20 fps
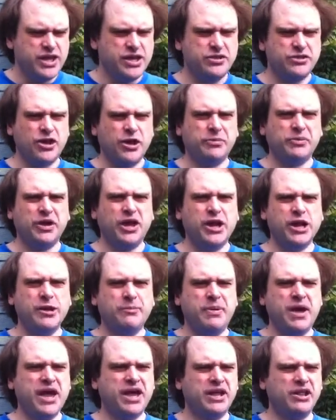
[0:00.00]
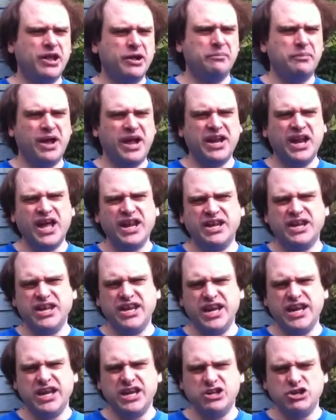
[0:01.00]
He thought up the idea back in like
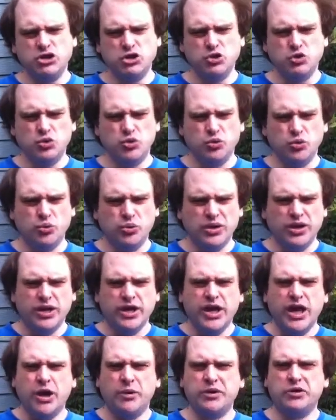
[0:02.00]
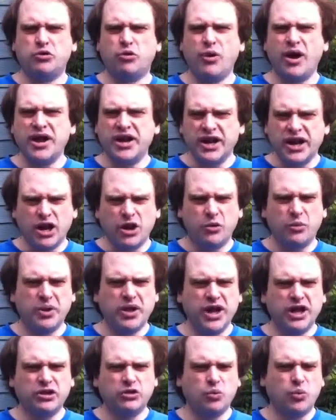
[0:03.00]
1982, and we tried it out.
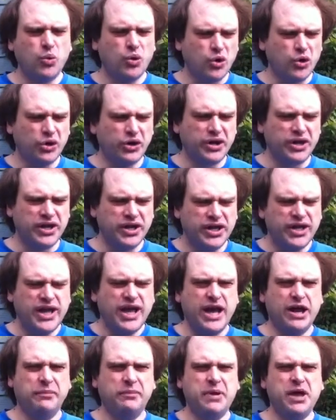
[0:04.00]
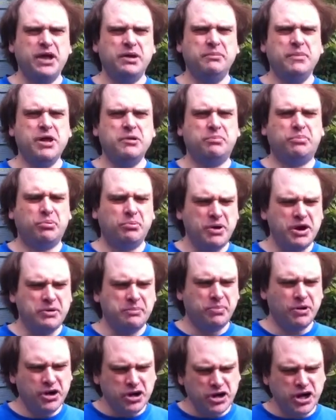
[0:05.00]
We got it to work. And it made
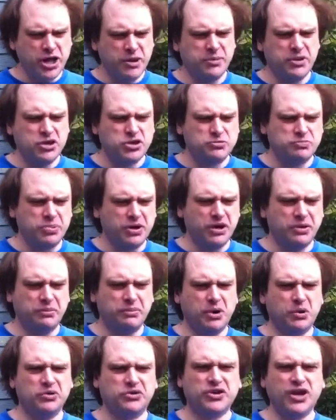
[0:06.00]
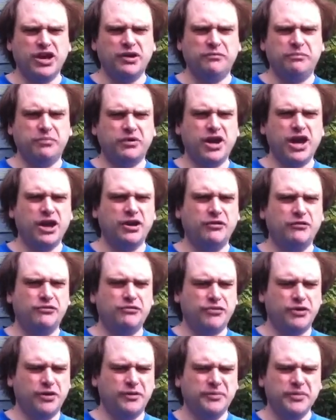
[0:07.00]
a pretty good image, but it was kind of
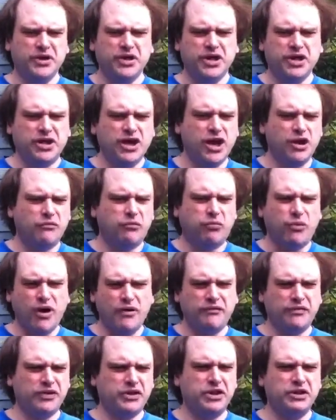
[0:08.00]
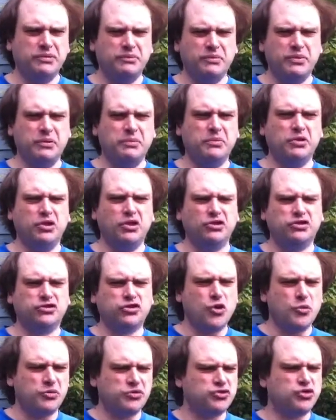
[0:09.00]
rough. The
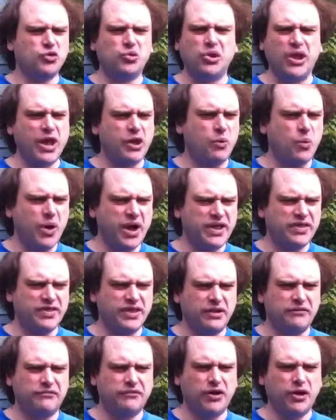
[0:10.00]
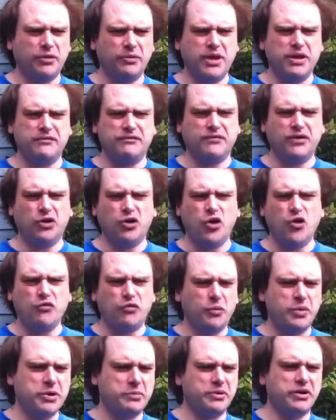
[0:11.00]
scope was so lightweight that it fell
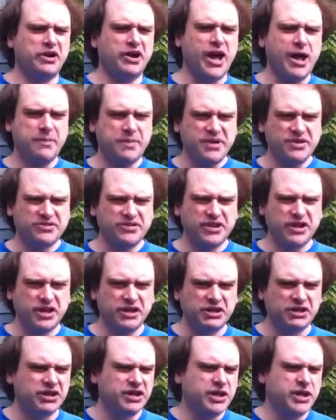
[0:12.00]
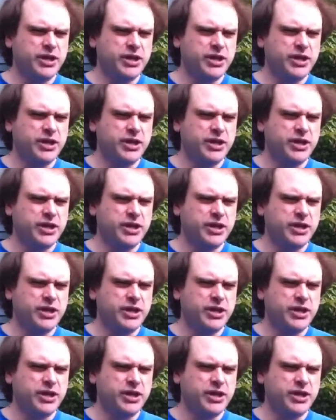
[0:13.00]
over when you put an eyepiece in it.